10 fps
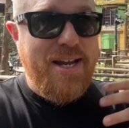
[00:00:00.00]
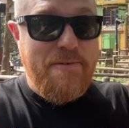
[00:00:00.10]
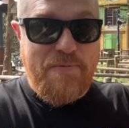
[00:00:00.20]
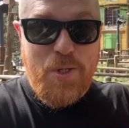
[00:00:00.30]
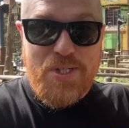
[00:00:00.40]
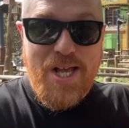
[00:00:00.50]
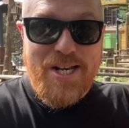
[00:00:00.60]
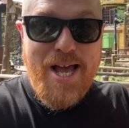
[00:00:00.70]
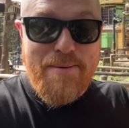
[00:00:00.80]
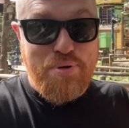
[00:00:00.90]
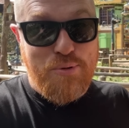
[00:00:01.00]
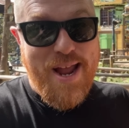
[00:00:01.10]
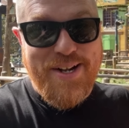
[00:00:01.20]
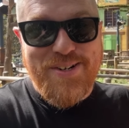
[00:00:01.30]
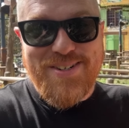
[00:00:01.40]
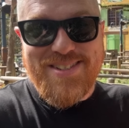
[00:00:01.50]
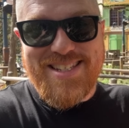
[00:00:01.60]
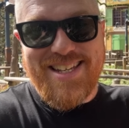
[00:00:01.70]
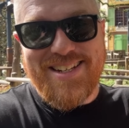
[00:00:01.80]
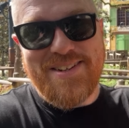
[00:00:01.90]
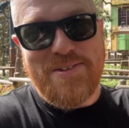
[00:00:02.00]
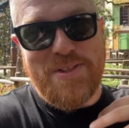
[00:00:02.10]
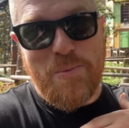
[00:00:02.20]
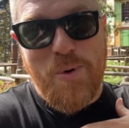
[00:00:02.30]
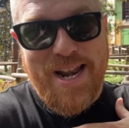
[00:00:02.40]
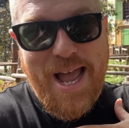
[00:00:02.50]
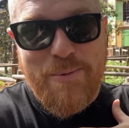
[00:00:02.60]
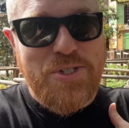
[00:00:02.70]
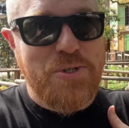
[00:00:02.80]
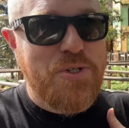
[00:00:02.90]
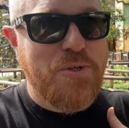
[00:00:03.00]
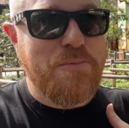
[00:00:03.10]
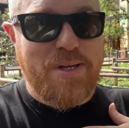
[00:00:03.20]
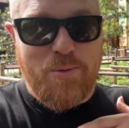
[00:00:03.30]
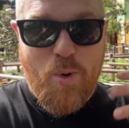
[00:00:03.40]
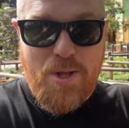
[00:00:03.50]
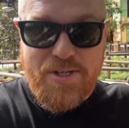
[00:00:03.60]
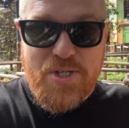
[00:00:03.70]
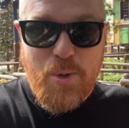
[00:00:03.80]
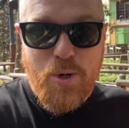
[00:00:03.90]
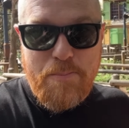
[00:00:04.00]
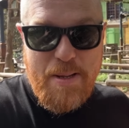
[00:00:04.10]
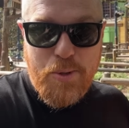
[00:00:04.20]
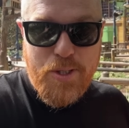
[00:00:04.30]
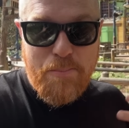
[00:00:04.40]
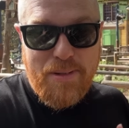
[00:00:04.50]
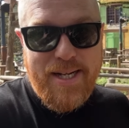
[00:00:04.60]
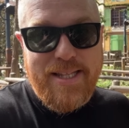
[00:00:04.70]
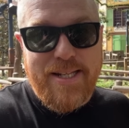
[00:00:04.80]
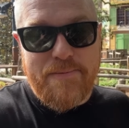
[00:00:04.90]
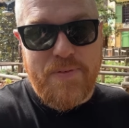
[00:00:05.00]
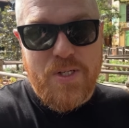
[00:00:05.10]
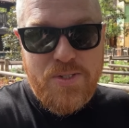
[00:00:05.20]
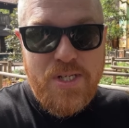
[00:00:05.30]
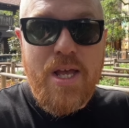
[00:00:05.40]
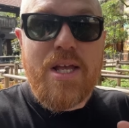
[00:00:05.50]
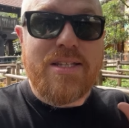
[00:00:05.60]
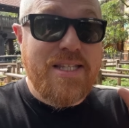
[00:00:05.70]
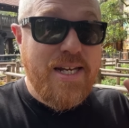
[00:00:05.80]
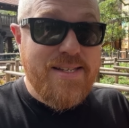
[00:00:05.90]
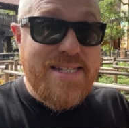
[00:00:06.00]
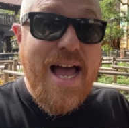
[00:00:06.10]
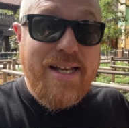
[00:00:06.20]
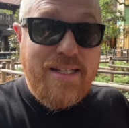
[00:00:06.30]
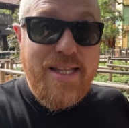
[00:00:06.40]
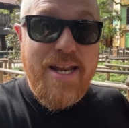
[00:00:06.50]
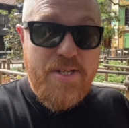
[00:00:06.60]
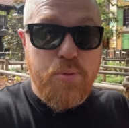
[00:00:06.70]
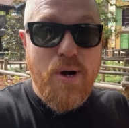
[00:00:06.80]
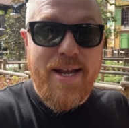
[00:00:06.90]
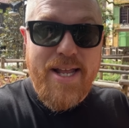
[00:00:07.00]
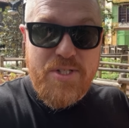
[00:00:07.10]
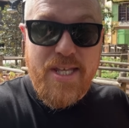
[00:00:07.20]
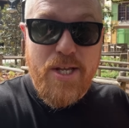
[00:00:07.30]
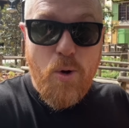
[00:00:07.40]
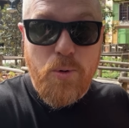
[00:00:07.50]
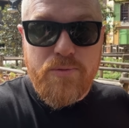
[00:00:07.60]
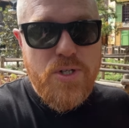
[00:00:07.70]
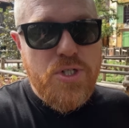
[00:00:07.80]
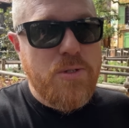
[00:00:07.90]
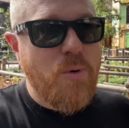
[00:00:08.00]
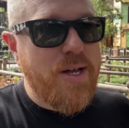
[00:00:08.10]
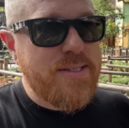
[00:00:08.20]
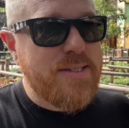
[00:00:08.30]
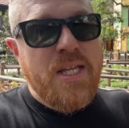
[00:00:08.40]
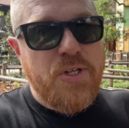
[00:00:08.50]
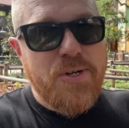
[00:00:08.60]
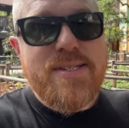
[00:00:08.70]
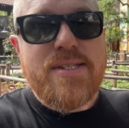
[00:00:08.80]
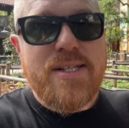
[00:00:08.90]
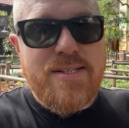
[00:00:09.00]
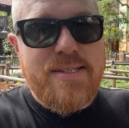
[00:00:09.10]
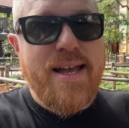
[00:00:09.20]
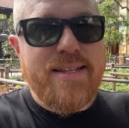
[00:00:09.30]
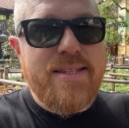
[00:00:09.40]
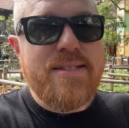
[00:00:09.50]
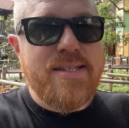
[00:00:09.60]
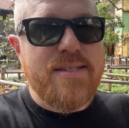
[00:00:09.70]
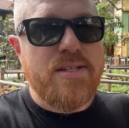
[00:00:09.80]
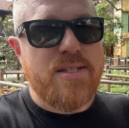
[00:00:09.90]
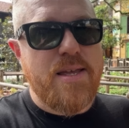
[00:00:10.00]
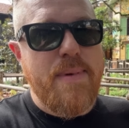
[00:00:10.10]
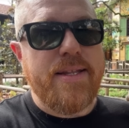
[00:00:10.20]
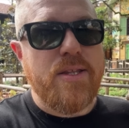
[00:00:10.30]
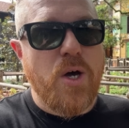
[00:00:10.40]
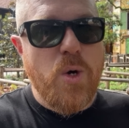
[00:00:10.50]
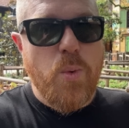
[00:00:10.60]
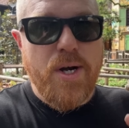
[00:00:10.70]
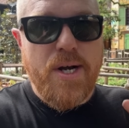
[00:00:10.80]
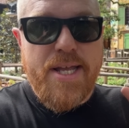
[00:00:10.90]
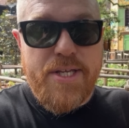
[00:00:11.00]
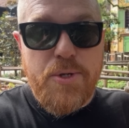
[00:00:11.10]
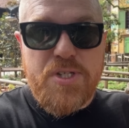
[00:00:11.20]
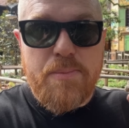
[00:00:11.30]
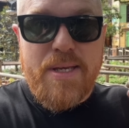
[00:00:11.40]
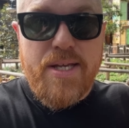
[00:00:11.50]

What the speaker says: it feels a lot brighter than what I was used to, but Walt Disney World people are complaining that it feels that it's not lit as bright as the old version was. There is a design decision they made though, where it used to be a